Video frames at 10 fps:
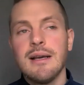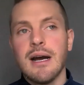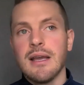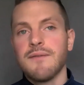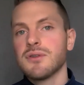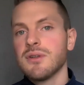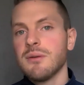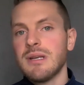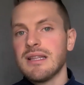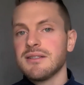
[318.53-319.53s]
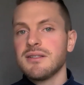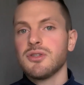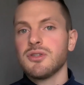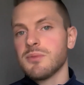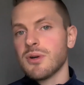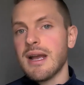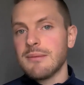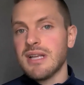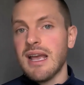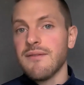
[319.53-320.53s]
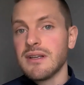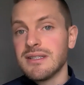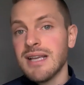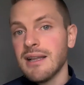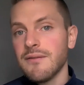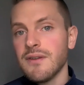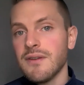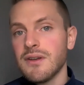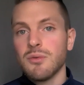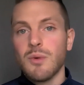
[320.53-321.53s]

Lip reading: If you're somebody that's still subscribed to having television,